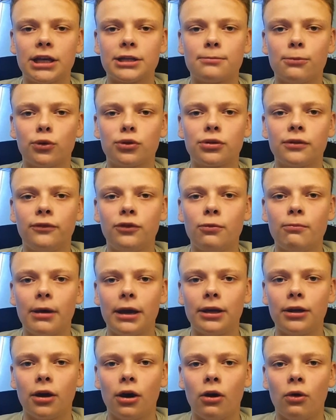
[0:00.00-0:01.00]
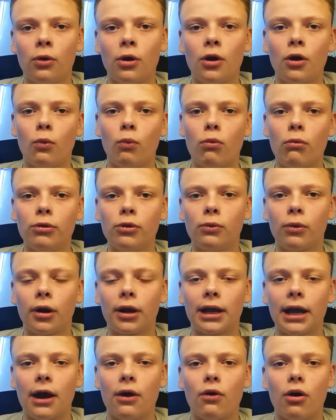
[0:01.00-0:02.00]
As most of you may know, when we
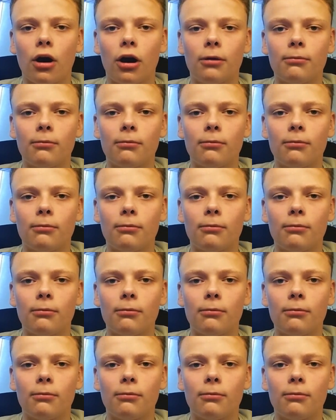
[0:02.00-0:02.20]
work out,